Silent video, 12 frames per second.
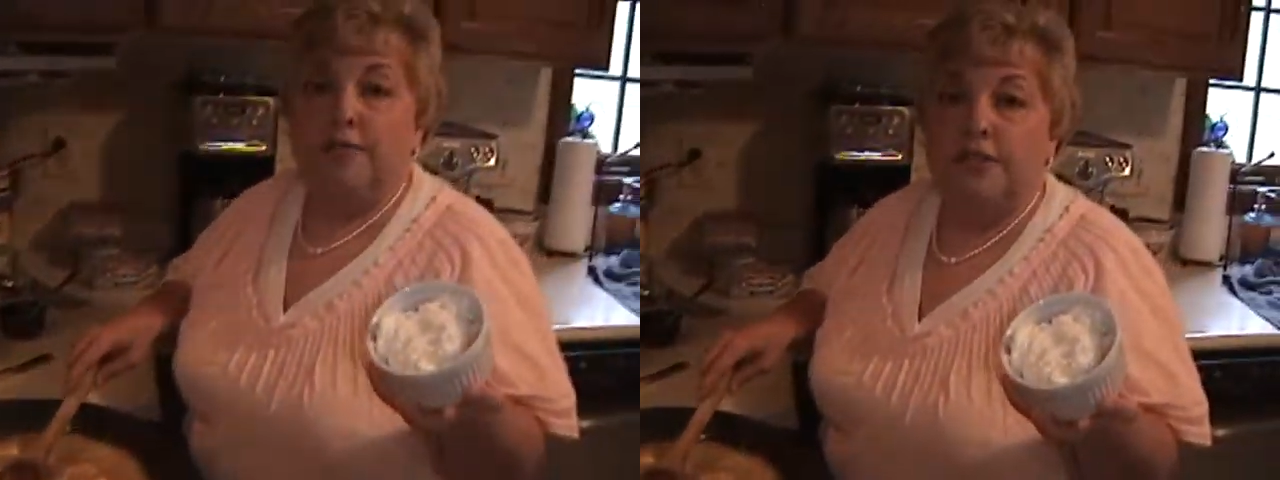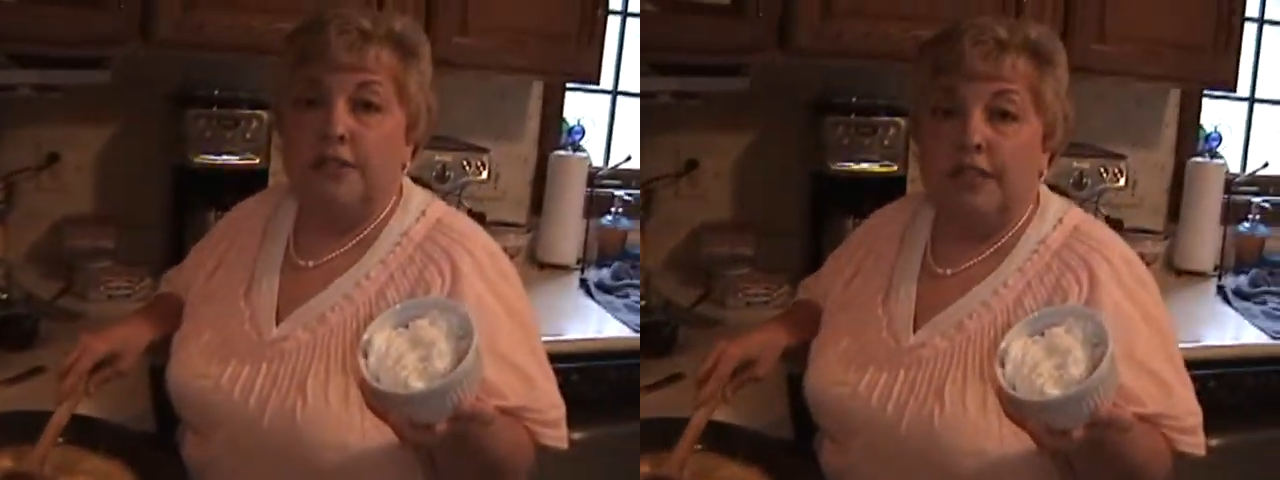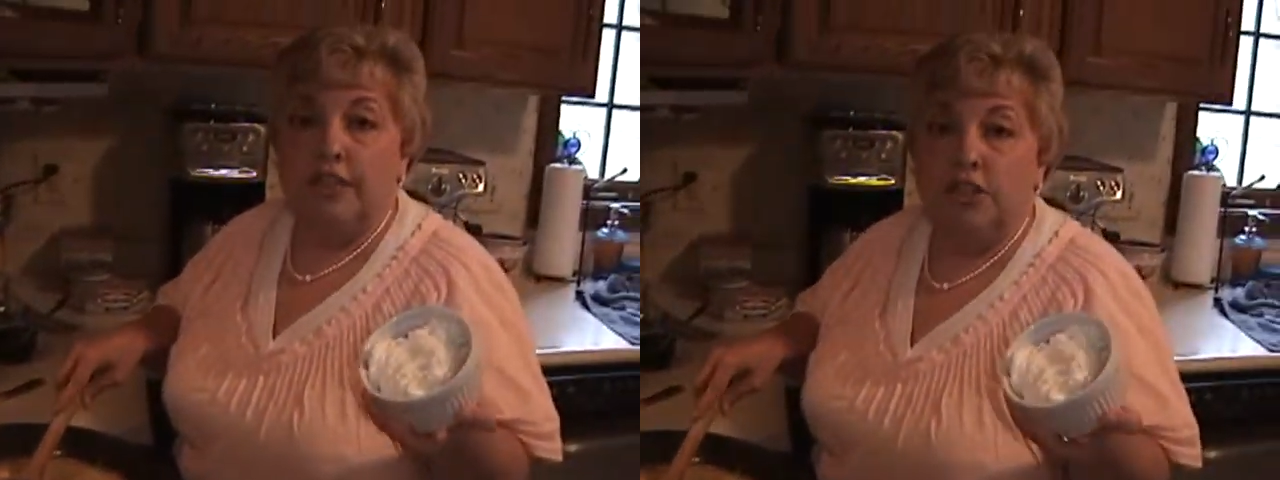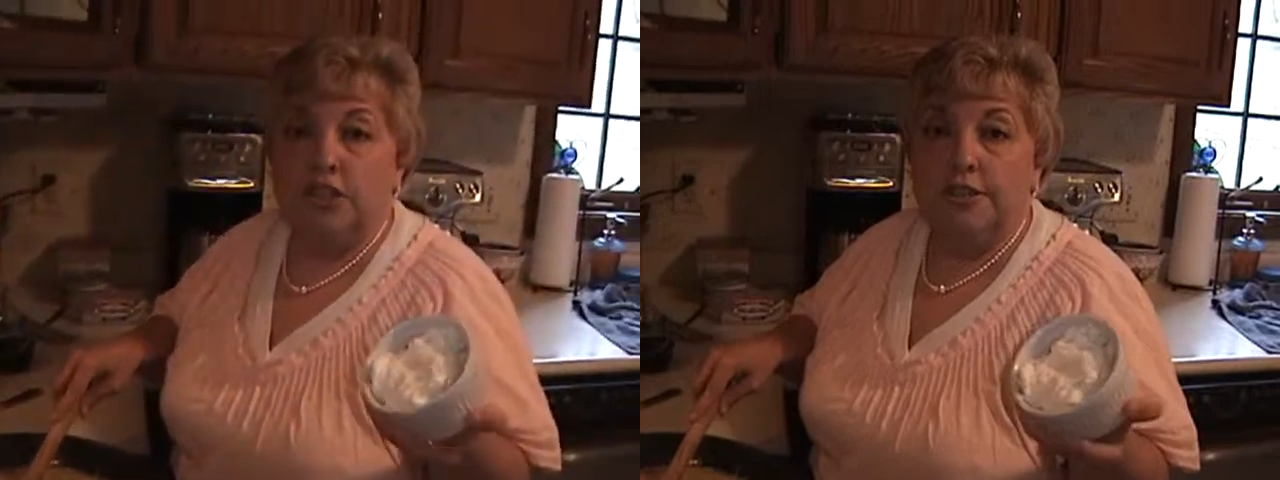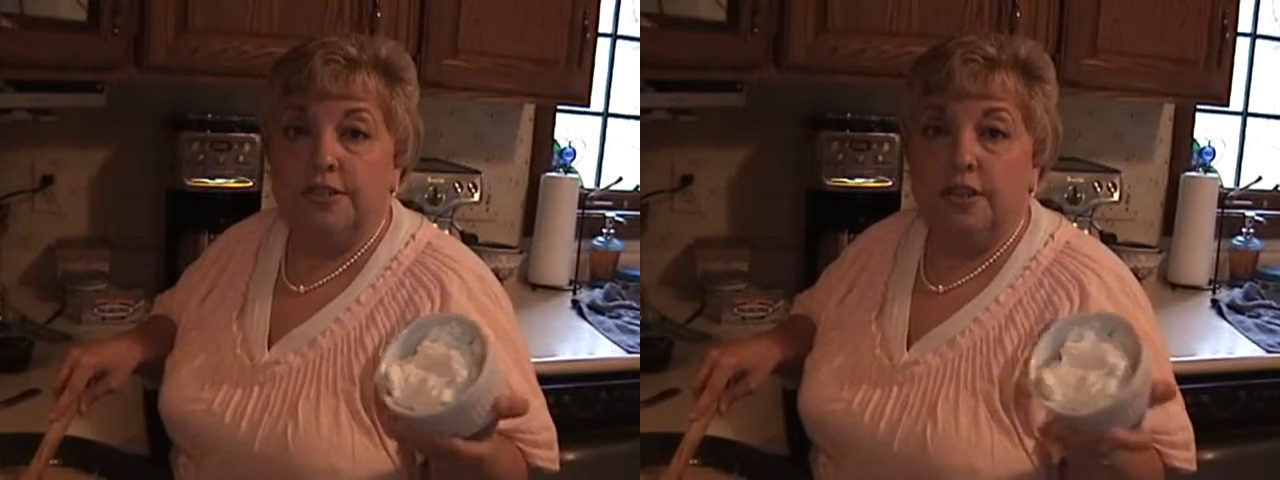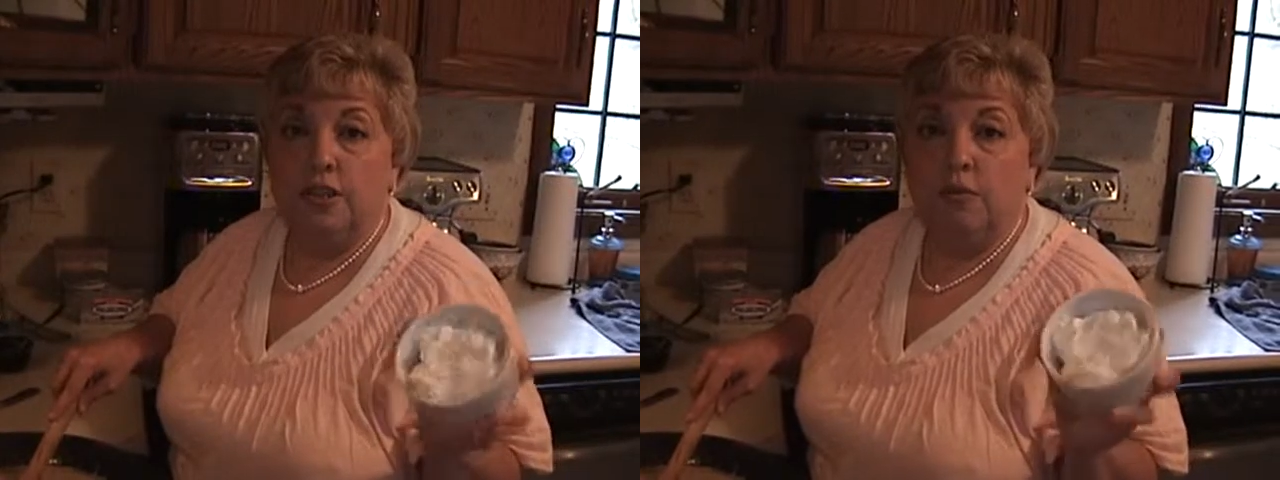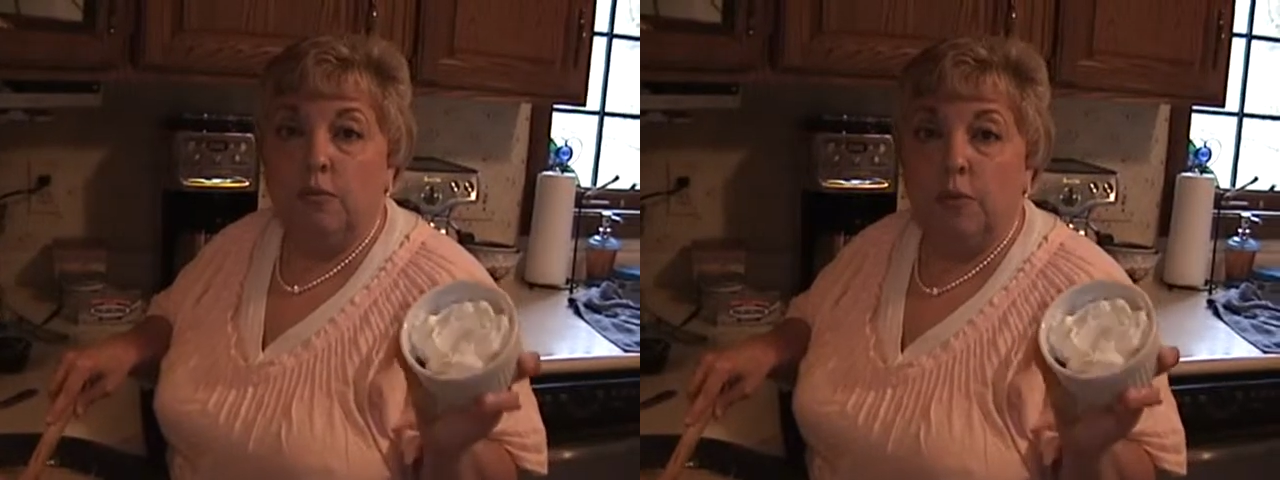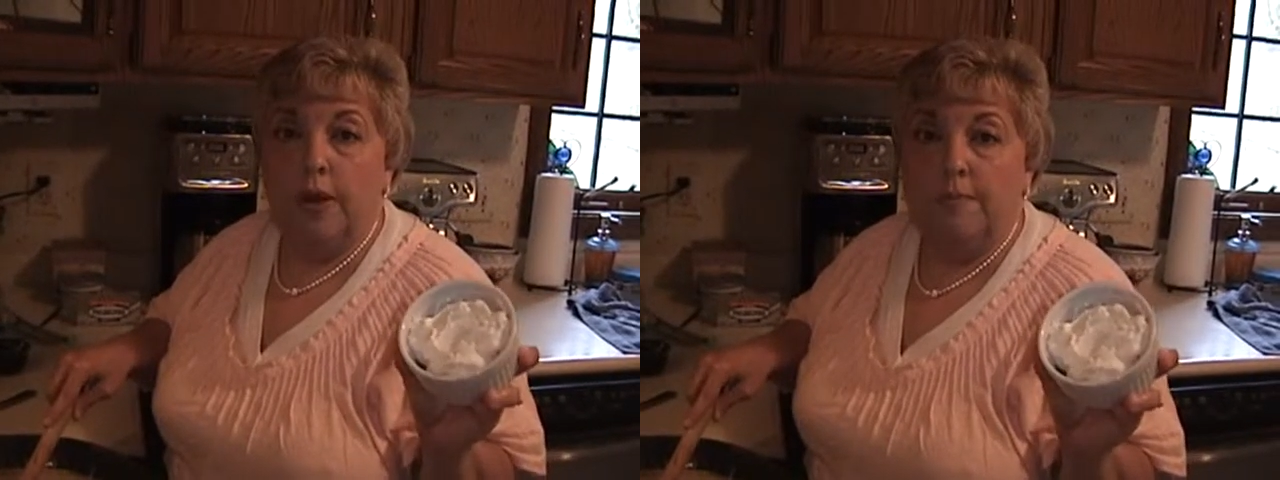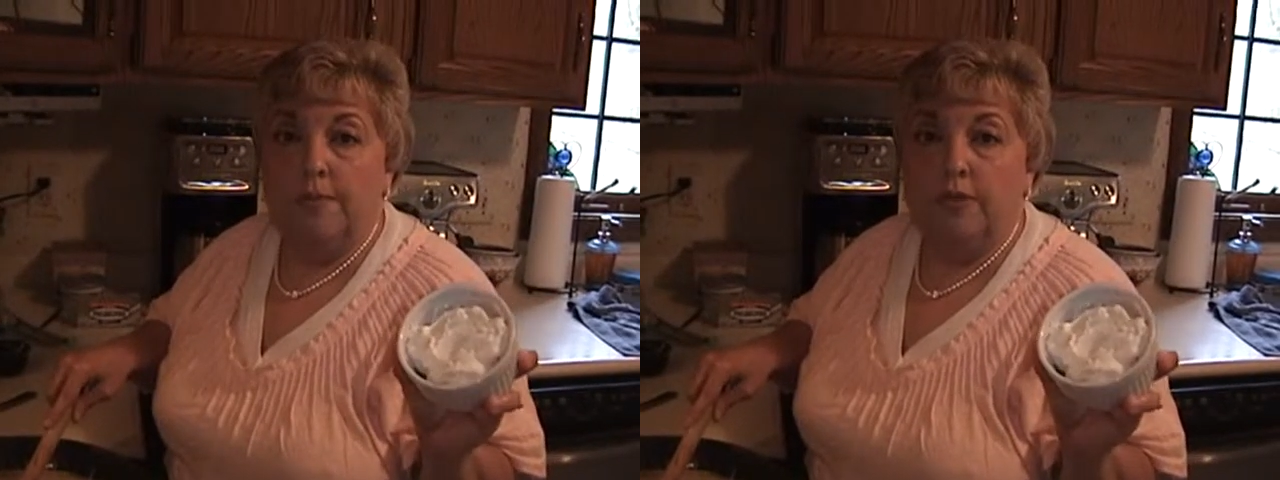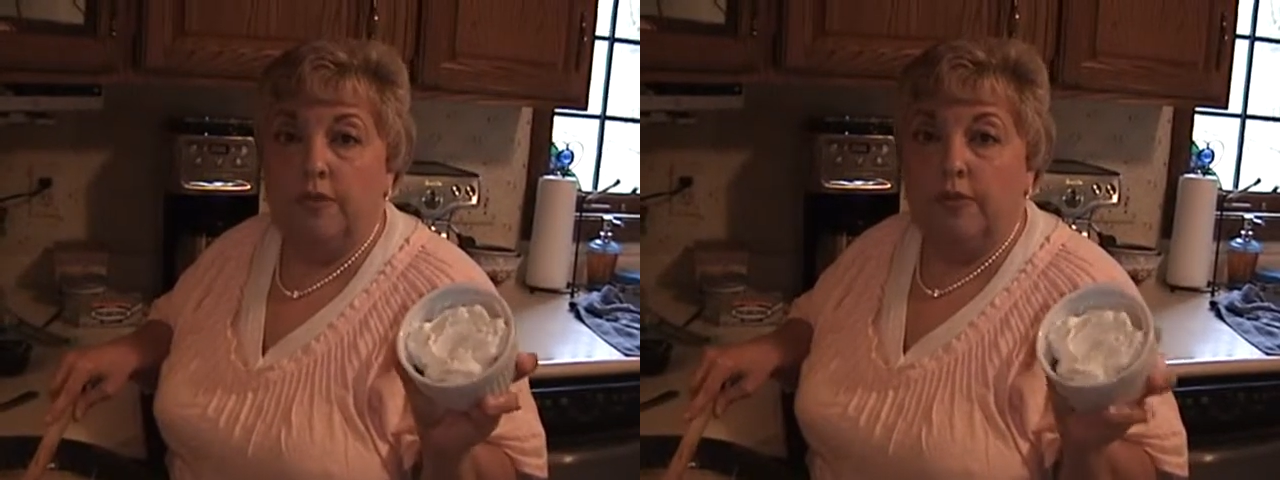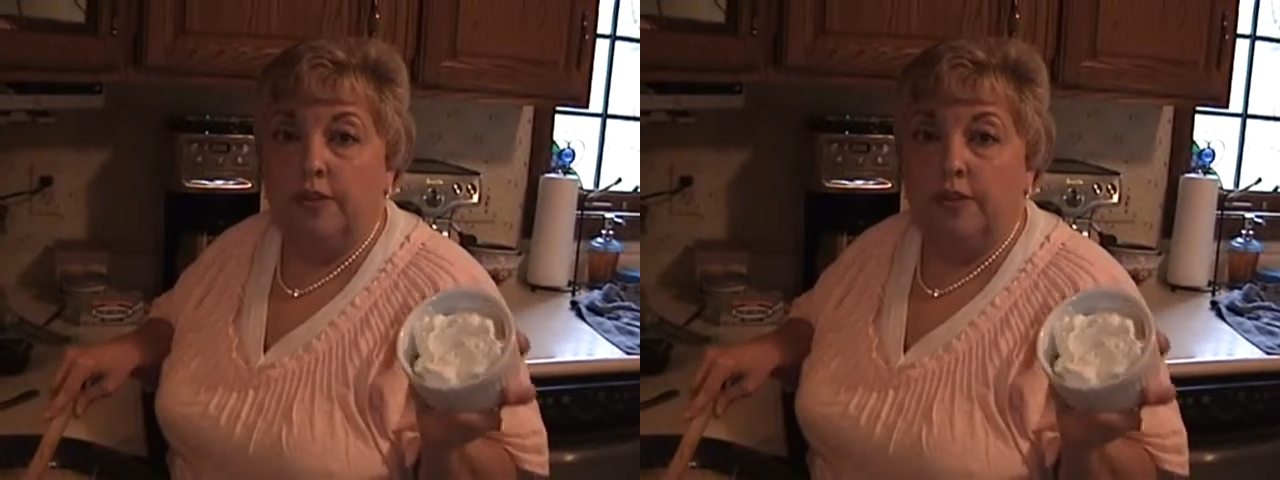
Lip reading: of delicious whipped